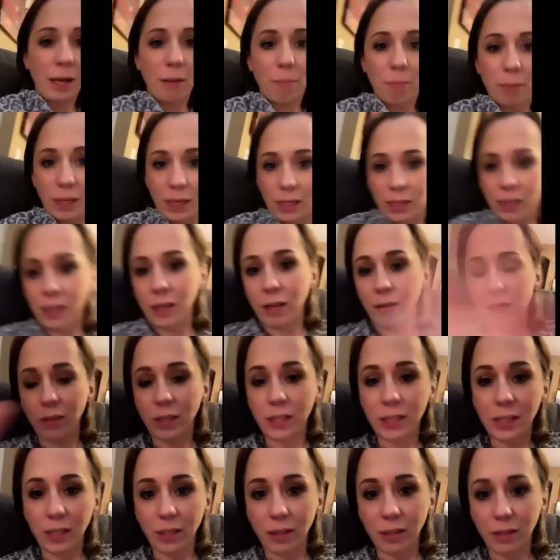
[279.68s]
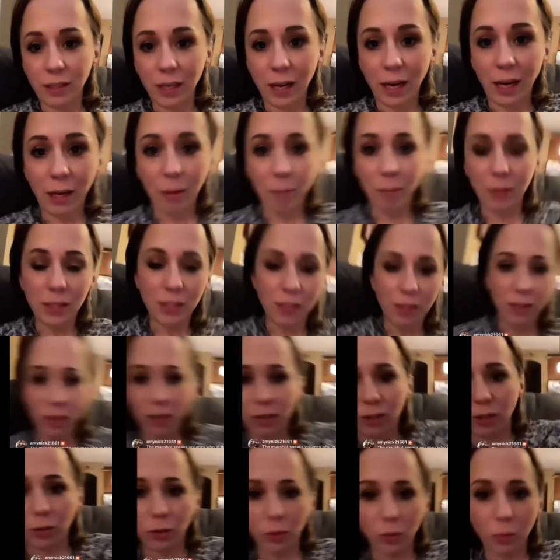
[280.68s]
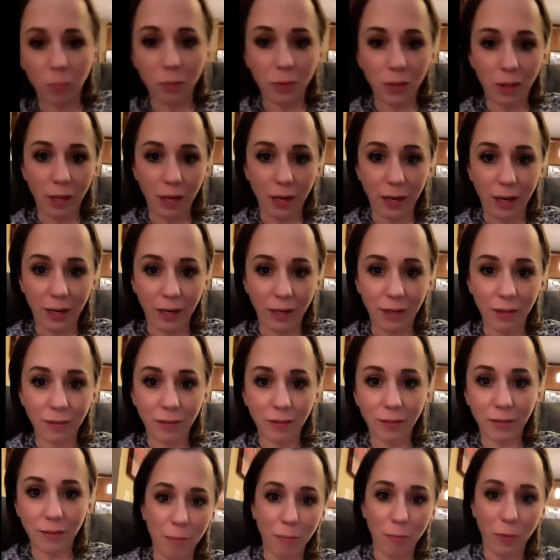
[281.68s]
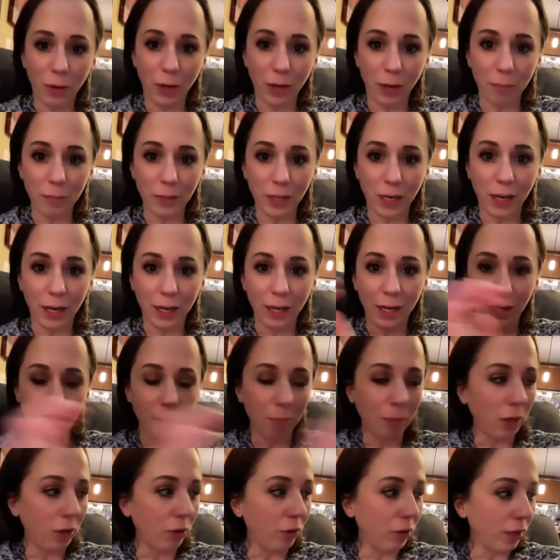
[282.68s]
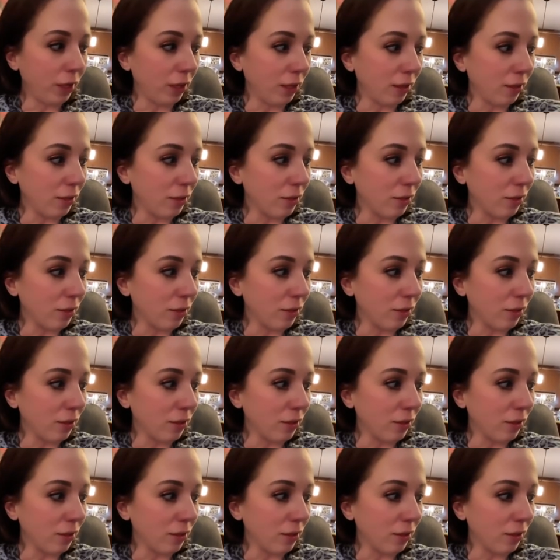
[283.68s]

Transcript: my opinion every single time. It's assumed that I'm what I'm talking about